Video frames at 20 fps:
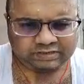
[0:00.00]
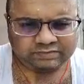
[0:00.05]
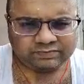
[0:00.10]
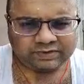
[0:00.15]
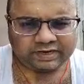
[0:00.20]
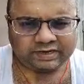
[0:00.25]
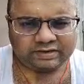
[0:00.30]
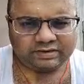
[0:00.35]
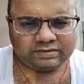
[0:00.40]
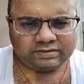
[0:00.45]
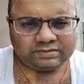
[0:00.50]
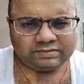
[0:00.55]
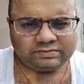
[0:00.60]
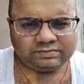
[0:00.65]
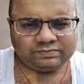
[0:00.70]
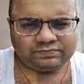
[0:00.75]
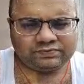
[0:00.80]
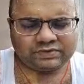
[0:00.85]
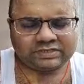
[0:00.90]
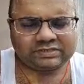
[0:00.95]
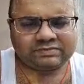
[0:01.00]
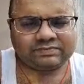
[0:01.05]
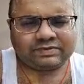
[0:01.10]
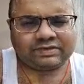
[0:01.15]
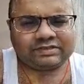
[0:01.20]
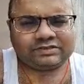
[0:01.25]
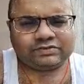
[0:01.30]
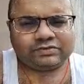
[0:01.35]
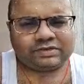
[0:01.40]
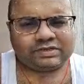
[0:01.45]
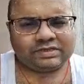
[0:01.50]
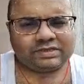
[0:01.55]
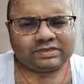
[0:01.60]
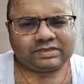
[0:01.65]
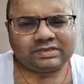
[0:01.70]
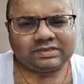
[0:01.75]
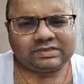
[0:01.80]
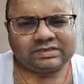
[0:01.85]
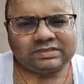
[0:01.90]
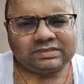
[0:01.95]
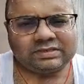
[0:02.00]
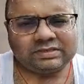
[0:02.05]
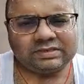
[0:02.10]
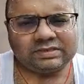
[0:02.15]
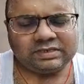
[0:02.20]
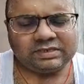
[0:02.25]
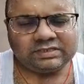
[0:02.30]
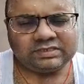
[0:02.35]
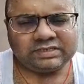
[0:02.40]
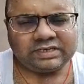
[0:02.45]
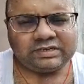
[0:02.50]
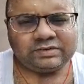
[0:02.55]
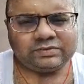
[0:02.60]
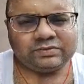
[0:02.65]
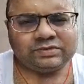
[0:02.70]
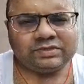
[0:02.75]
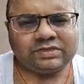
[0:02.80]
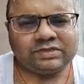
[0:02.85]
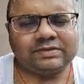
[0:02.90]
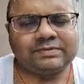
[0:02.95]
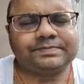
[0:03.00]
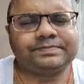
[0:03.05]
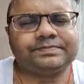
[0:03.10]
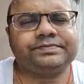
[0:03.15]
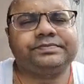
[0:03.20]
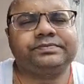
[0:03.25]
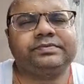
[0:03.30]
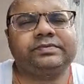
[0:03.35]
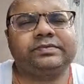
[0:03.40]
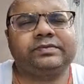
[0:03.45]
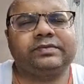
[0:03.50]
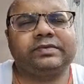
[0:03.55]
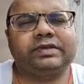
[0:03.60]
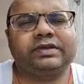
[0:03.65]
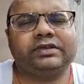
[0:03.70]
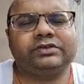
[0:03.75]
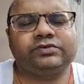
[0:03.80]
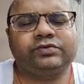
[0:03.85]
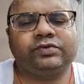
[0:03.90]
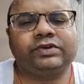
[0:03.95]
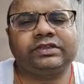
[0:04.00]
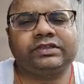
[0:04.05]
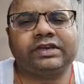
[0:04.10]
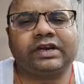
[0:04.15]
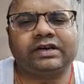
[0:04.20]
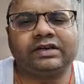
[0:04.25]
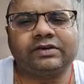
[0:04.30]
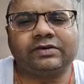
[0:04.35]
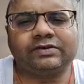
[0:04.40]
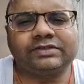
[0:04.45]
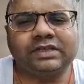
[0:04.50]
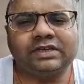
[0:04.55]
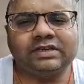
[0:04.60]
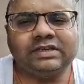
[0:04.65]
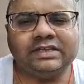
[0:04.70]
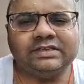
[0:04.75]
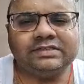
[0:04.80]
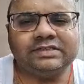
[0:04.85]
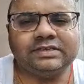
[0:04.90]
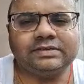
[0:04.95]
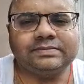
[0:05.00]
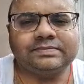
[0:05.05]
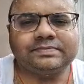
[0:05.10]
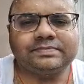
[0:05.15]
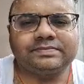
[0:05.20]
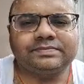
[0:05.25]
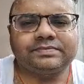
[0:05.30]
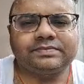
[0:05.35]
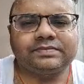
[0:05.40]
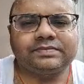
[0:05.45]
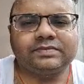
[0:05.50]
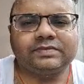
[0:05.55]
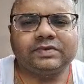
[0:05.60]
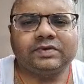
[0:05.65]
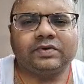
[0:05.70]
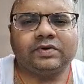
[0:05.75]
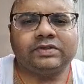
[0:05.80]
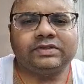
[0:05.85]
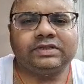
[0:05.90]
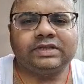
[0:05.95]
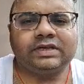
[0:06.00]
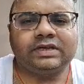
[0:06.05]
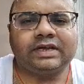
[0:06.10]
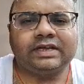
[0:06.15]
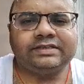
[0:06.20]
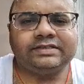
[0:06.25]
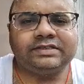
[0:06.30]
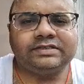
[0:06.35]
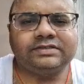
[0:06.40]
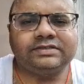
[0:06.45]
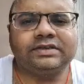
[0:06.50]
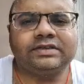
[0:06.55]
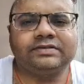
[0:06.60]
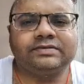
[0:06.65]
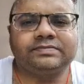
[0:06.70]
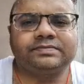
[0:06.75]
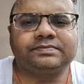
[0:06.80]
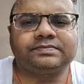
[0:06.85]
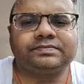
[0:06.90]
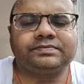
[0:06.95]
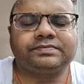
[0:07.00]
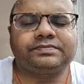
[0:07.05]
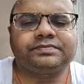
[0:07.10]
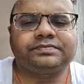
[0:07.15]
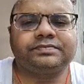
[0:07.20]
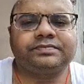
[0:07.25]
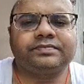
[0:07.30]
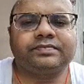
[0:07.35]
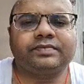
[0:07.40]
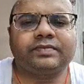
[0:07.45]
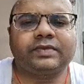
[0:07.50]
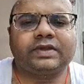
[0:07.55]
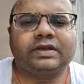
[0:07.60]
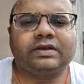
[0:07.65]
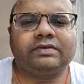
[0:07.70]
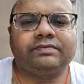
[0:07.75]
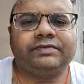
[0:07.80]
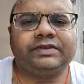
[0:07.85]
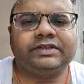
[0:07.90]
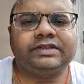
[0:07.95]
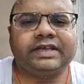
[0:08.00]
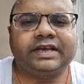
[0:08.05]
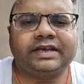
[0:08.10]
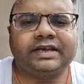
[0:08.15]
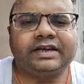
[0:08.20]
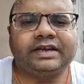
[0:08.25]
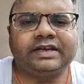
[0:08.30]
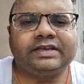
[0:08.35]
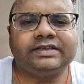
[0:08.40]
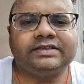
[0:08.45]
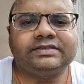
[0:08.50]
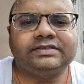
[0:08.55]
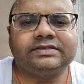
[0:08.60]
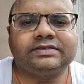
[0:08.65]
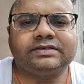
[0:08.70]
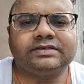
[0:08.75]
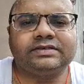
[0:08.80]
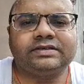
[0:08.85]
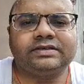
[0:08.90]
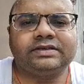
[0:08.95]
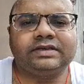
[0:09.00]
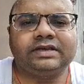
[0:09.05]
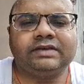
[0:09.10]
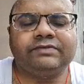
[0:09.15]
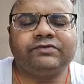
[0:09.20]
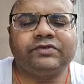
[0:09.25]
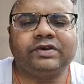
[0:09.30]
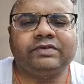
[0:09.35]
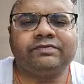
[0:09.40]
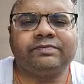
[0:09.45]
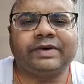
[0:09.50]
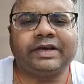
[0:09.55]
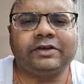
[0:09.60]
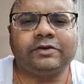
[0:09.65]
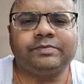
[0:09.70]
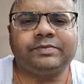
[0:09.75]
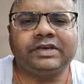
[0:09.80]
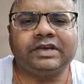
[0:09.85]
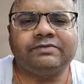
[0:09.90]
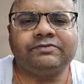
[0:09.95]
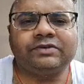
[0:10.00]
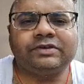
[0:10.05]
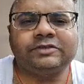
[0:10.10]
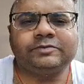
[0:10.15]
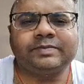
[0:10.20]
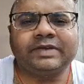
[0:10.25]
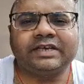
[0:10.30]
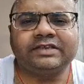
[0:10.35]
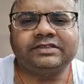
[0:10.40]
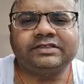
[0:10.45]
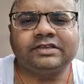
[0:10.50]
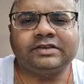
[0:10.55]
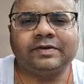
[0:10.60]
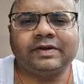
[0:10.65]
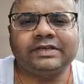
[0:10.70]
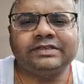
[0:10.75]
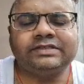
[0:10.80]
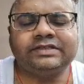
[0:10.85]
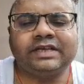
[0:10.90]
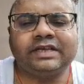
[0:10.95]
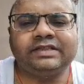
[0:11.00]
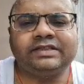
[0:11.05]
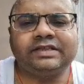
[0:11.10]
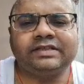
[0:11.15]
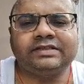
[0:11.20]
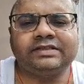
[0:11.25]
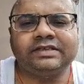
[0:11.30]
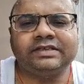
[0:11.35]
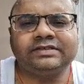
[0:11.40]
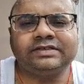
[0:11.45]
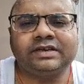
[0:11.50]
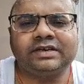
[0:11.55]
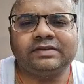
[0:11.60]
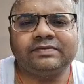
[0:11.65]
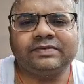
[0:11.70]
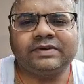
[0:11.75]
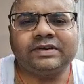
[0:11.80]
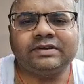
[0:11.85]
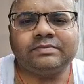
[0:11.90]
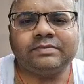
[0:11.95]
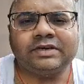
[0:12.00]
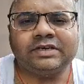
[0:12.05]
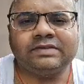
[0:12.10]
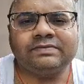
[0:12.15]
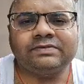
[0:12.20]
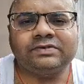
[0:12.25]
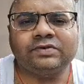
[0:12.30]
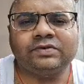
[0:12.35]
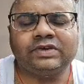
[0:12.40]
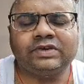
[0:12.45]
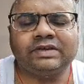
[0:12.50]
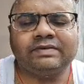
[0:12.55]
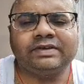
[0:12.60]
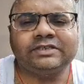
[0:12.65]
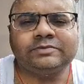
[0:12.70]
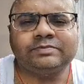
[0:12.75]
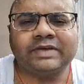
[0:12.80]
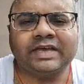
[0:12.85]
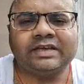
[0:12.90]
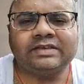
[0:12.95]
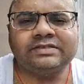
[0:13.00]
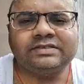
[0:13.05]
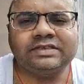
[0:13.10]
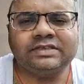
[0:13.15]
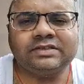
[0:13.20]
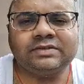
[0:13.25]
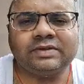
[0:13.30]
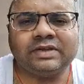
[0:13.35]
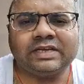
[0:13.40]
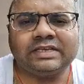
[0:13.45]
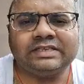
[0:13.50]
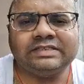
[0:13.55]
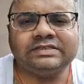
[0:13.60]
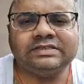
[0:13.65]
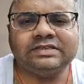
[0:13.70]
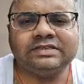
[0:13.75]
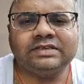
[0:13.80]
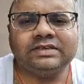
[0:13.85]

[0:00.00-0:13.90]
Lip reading: while first one should initially do the Surat Pratak or sun gazing on the rising sun with naked eyes. If you have myopia, if you have specs in your eyes, then the things are different. But if you don't have specs in your eyes,